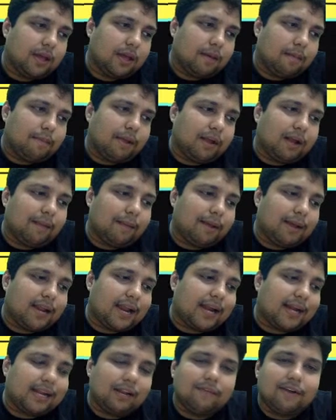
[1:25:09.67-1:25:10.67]
become an
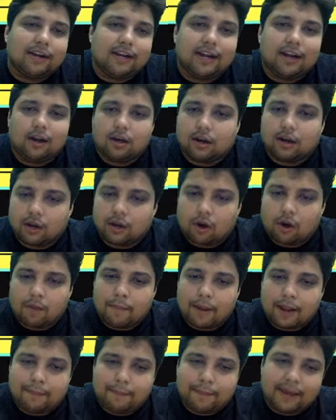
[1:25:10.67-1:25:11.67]
activated learner on
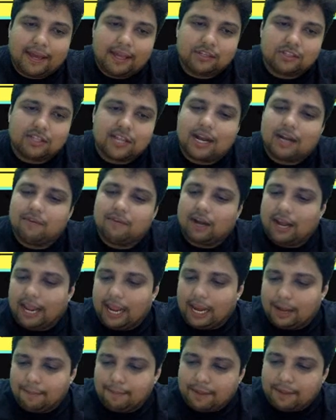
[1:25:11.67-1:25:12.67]
my page. That will
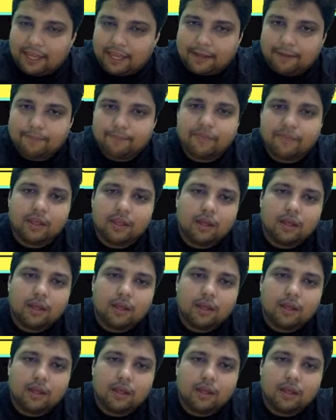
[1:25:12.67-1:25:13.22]
help me.